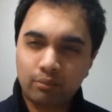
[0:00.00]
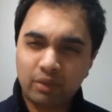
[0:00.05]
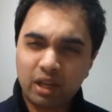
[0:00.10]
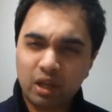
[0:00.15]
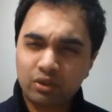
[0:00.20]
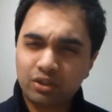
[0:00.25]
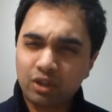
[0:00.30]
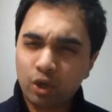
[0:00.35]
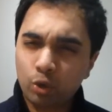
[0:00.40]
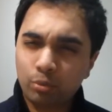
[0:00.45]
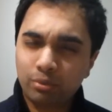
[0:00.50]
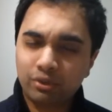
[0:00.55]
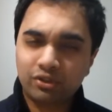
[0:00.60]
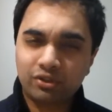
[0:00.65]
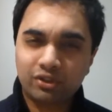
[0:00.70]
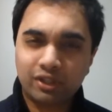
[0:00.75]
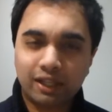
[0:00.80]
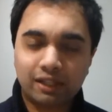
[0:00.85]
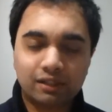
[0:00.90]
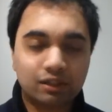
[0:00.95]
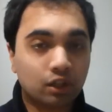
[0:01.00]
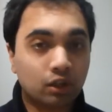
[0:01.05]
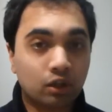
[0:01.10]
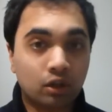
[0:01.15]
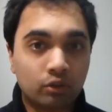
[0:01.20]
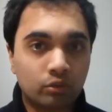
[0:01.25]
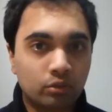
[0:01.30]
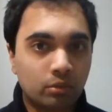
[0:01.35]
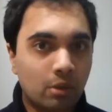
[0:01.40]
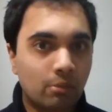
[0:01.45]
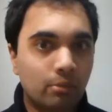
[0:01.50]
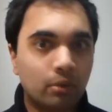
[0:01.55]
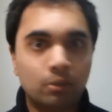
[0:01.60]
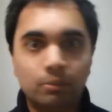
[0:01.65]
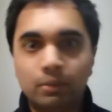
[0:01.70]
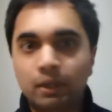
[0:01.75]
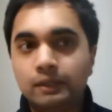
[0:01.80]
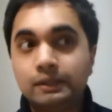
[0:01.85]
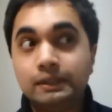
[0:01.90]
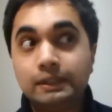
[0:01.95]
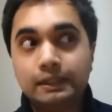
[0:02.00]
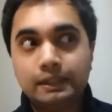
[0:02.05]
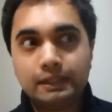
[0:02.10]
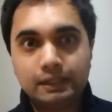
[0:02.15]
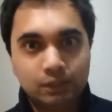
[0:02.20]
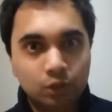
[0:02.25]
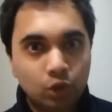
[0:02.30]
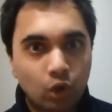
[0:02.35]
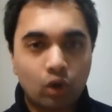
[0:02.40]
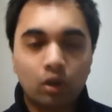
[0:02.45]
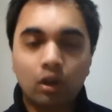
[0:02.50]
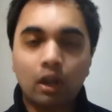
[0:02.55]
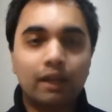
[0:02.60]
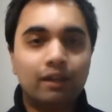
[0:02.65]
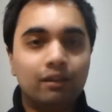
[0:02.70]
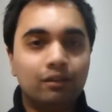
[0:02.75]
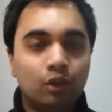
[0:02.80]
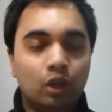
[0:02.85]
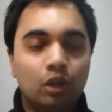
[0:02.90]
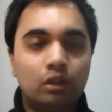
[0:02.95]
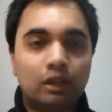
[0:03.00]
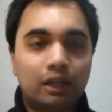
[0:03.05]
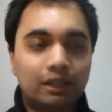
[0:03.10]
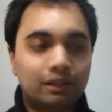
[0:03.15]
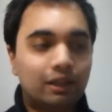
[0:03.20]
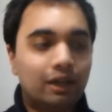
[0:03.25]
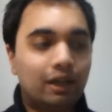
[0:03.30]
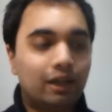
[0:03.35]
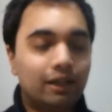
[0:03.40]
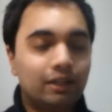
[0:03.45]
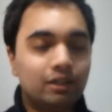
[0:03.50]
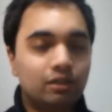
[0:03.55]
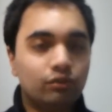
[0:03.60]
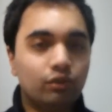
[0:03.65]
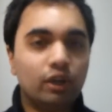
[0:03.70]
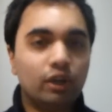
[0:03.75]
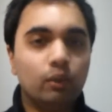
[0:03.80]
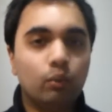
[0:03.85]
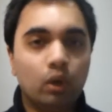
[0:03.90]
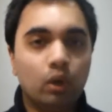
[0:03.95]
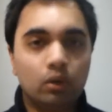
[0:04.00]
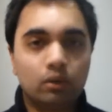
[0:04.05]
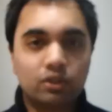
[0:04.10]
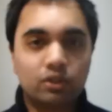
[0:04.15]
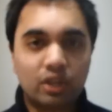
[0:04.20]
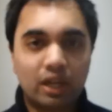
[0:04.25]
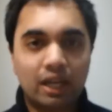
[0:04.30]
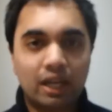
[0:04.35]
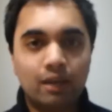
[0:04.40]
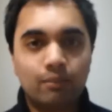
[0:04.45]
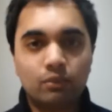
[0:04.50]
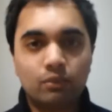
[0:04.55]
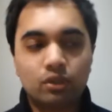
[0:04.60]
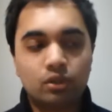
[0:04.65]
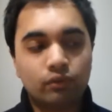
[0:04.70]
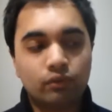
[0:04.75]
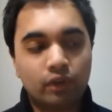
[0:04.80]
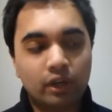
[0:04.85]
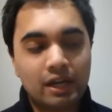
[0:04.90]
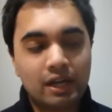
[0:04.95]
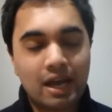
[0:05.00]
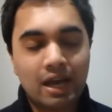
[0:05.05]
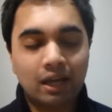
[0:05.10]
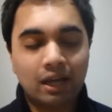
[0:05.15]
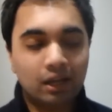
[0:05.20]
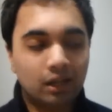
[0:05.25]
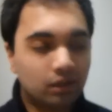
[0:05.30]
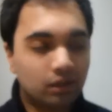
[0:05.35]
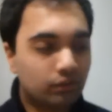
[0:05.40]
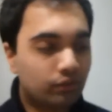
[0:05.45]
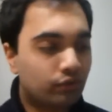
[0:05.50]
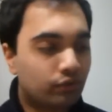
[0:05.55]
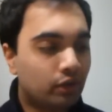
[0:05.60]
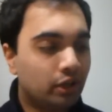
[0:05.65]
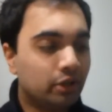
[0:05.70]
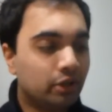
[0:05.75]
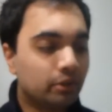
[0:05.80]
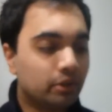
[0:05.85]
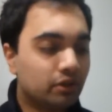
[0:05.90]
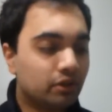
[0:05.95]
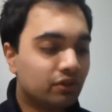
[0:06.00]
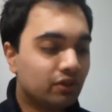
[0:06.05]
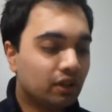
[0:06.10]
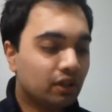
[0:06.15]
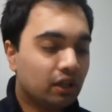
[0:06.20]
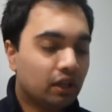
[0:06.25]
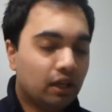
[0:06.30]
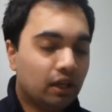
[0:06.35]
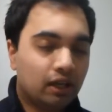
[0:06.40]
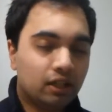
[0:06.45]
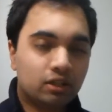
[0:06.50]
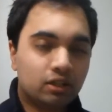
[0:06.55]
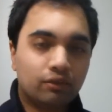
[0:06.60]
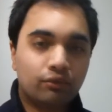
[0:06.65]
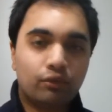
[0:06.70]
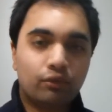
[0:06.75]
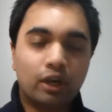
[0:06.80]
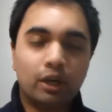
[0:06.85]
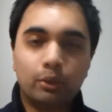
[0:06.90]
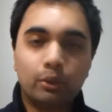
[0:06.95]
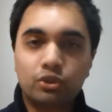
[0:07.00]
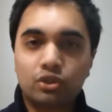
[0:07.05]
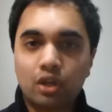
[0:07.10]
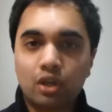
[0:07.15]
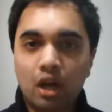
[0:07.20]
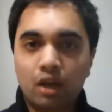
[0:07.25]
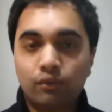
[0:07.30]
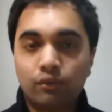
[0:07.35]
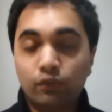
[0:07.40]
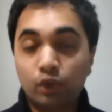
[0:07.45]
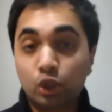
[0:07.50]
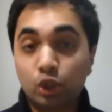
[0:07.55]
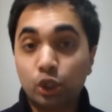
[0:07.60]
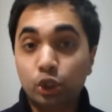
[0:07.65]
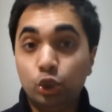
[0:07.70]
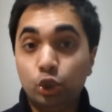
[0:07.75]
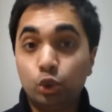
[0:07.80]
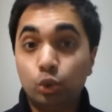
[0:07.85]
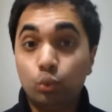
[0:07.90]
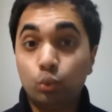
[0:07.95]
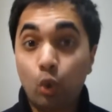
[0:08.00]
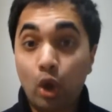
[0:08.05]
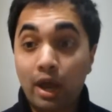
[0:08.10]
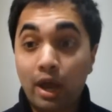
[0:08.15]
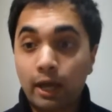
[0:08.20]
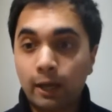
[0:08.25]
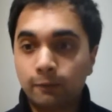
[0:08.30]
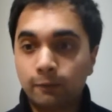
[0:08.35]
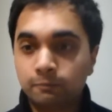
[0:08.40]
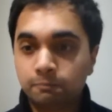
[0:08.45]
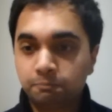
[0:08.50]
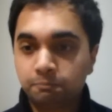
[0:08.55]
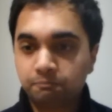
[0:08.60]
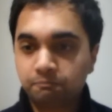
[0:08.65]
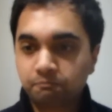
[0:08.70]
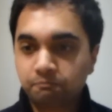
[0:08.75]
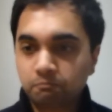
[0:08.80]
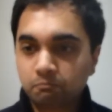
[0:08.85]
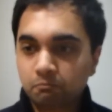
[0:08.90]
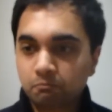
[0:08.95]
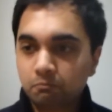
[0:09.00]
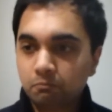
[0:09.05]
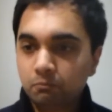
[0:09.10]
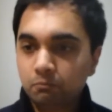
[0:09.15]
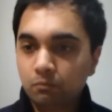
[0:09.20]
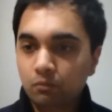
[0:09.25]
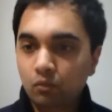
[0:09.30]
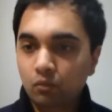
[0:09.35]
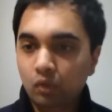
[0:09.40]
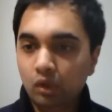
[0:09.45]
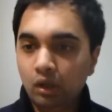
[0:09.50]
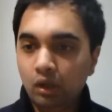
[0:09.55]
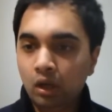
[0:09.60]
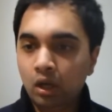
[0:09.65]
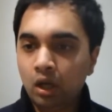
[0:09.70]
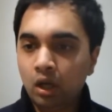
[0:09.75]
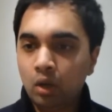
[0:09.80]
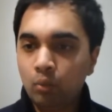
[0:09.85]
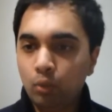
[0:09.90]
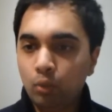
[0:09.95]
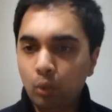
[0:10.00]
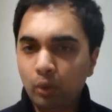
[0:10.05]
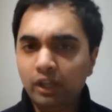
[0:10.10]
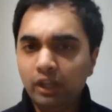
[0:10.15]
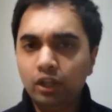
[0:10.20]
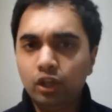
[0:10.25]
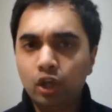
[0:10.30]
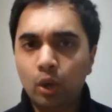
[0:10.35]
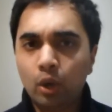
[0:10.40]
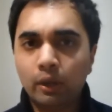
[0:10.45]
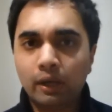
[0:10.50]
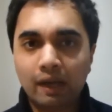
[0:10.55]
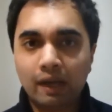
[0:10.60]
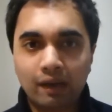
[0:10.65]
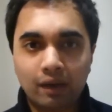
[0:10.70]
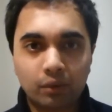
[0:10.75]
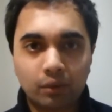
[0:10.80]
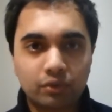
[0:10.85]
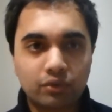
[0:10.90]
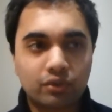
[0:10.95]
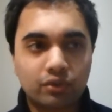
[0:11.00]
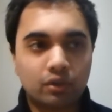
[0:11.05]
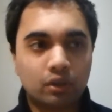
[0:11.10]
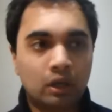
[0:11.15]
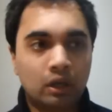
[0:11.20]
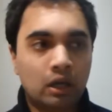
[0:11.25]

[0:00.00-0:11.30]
is it Opus 6? I can't remember, but not like that. It's a very well tamed, it's a very elegant fragrance. It's a fragrance that I feel that you could wear when you're going out